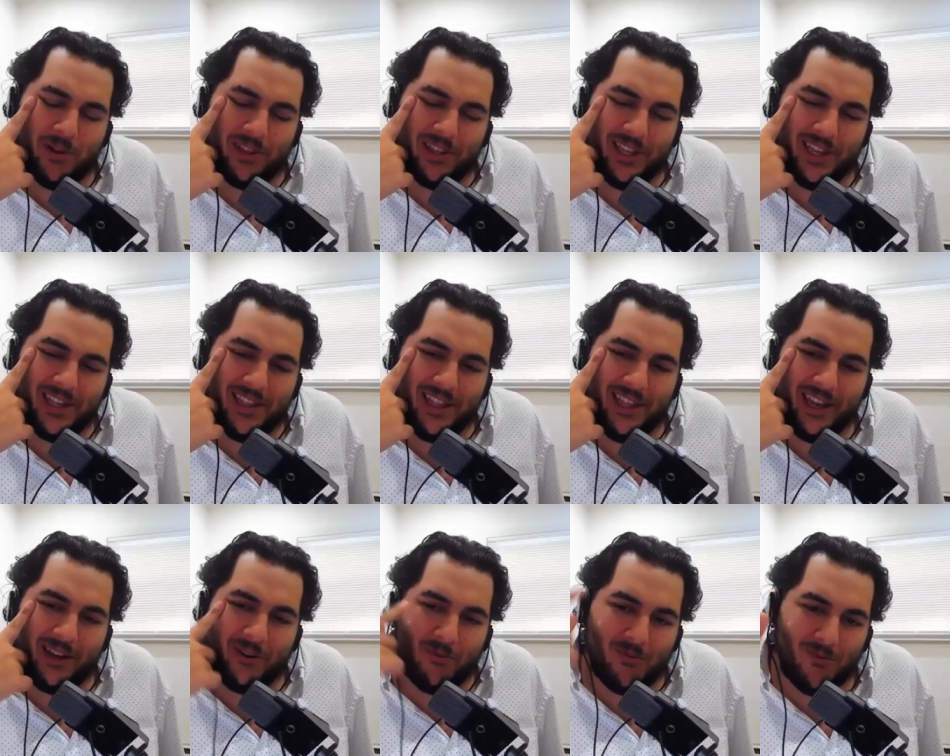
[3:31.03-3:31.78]
a thing. I'm all
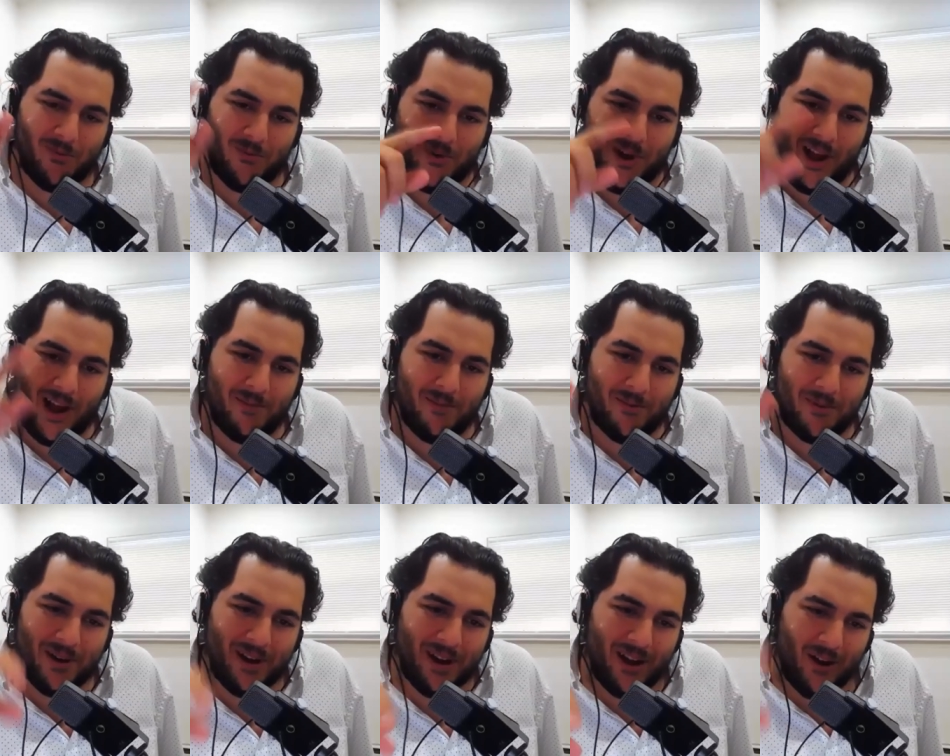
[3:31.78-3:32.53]
about leaving it up.
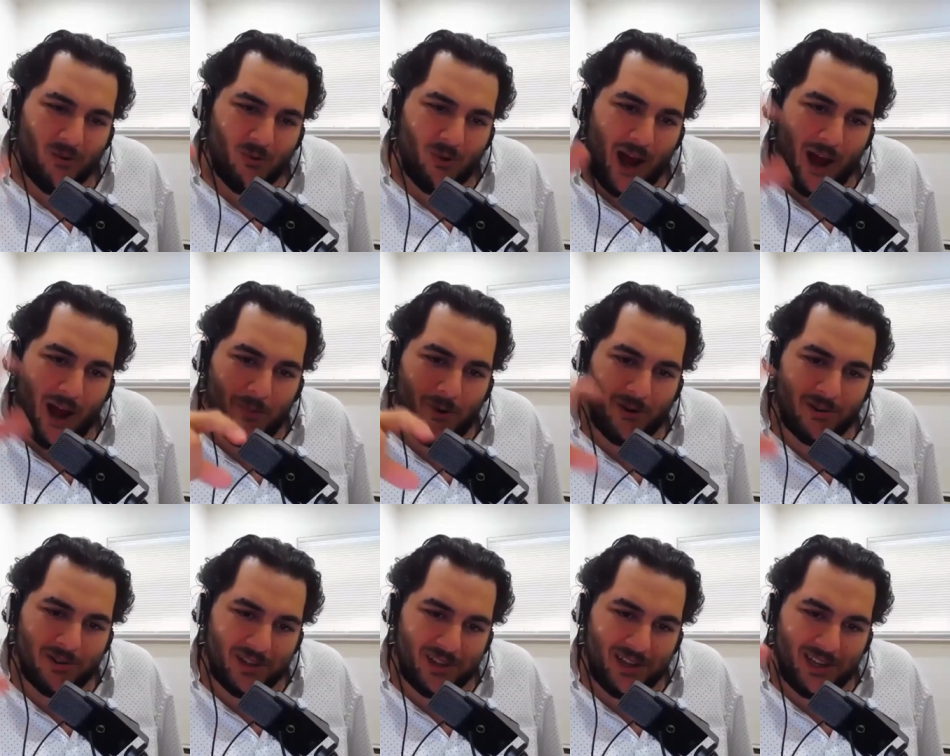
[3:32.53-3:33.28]

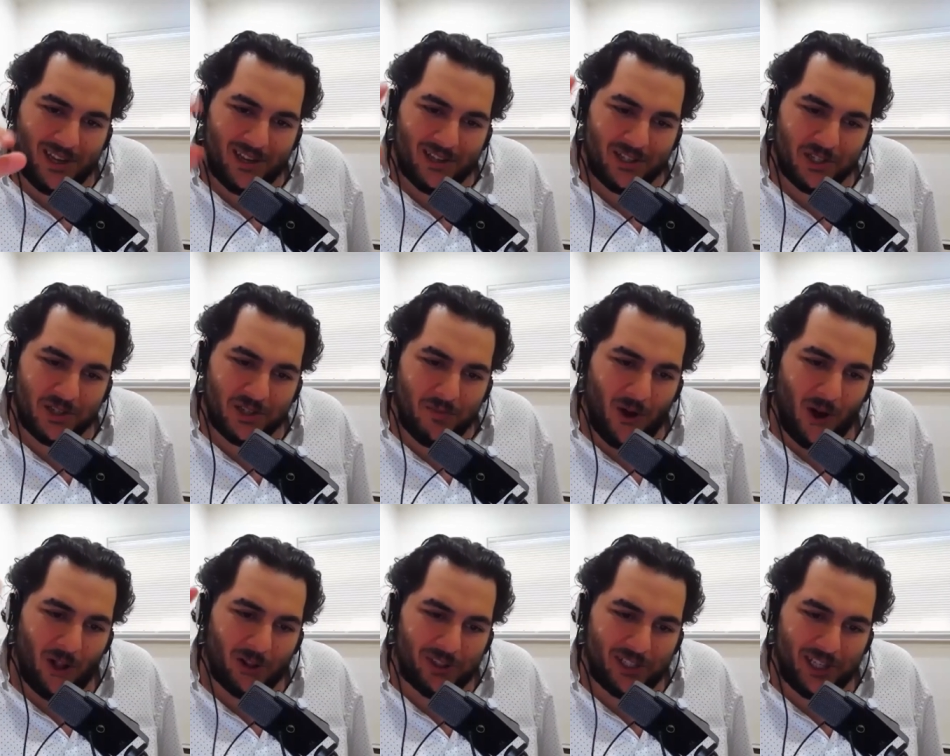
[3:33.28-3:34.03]
Robert
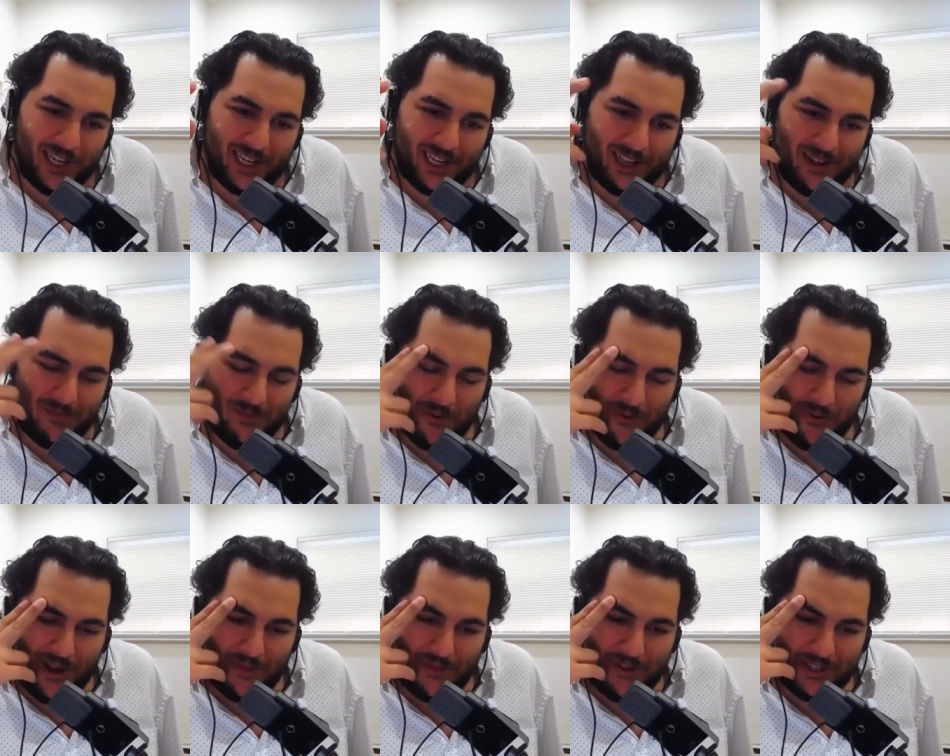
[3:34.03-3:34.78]
small dick in
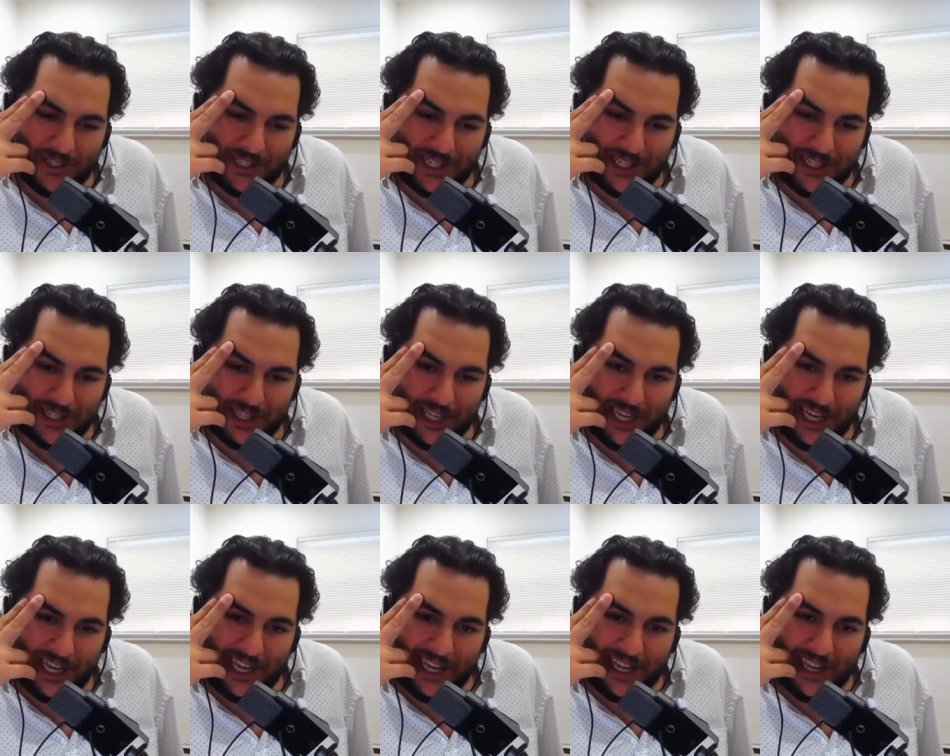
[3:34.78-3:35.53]
parentheses Lee.